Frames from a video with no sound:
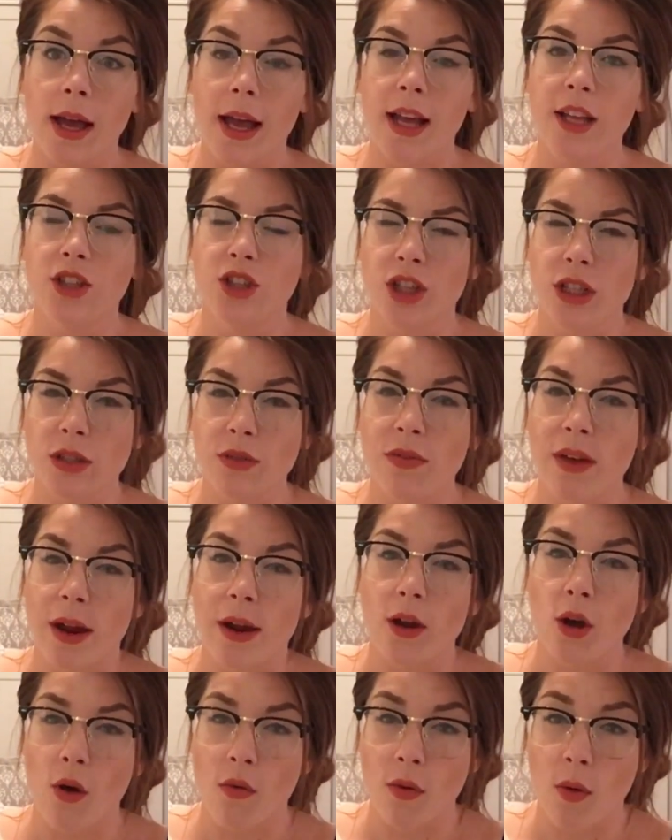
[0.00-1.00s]
it's just
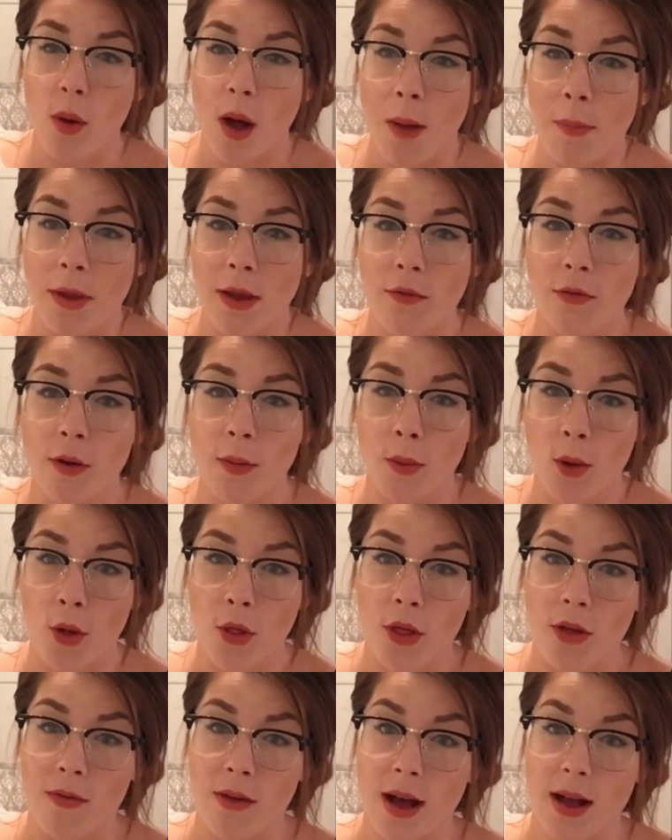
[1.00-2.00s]
very overwhelming for
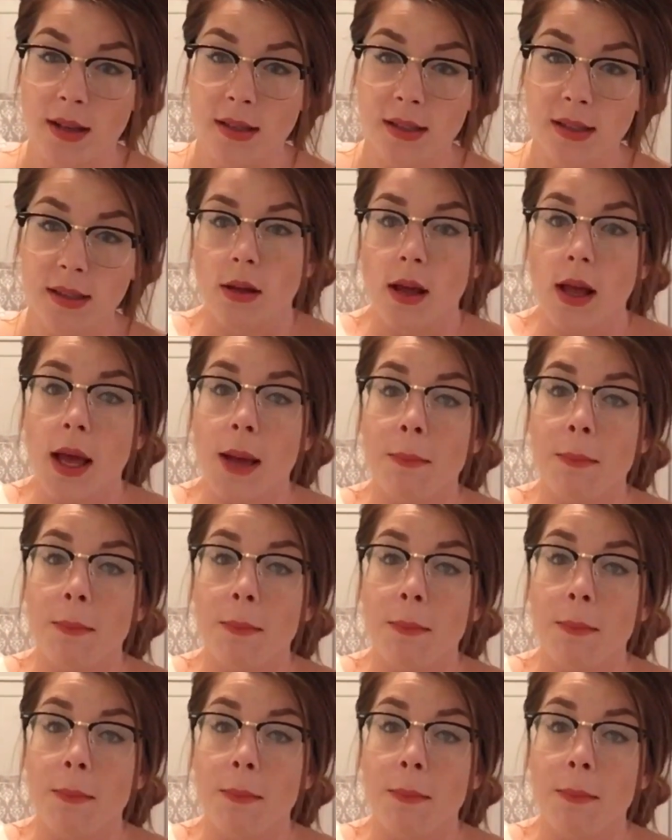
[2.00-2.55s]
both of us.